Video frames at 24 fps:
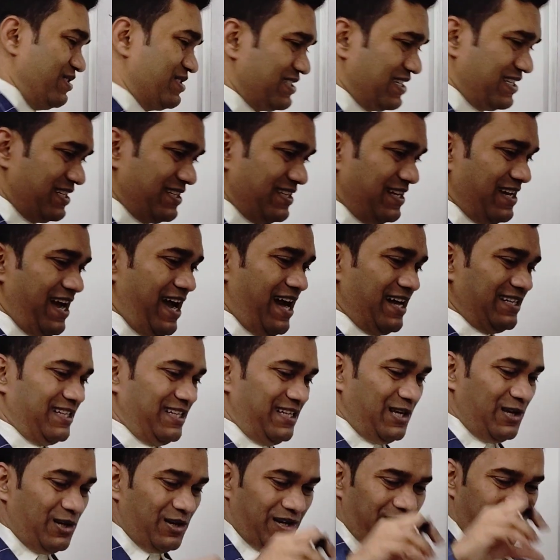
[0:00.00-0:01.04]
vision and
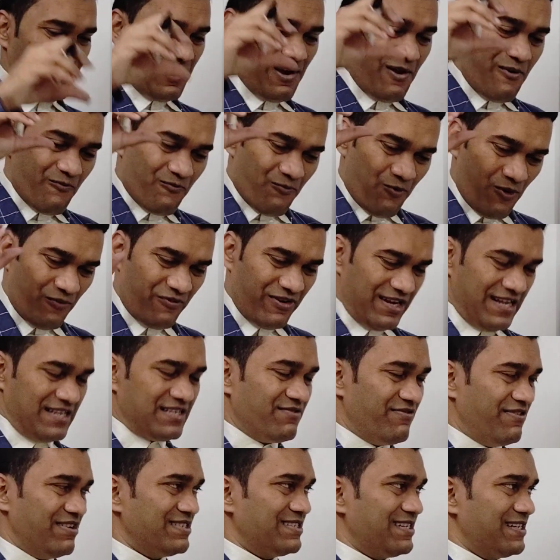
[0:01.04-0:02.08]
he fulfilled
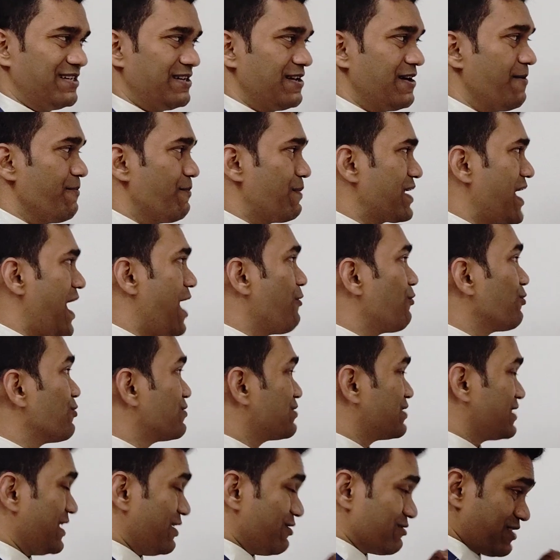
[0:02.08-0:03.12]
his vision. I want to
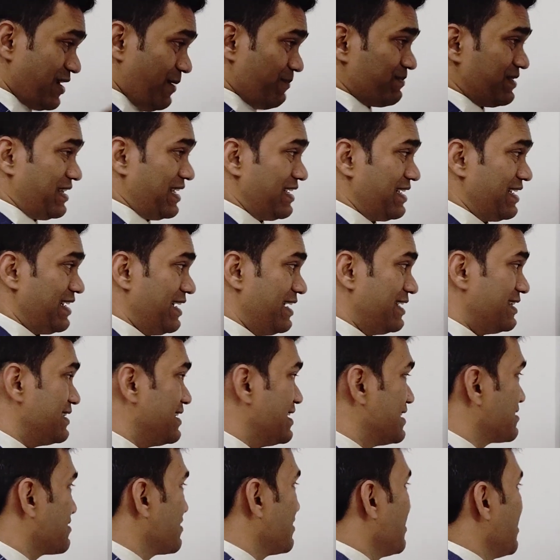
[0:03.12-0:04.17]
see something in
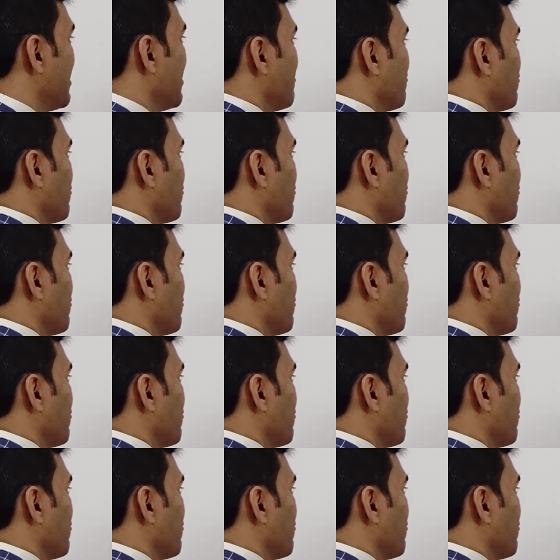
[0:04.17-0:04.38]
this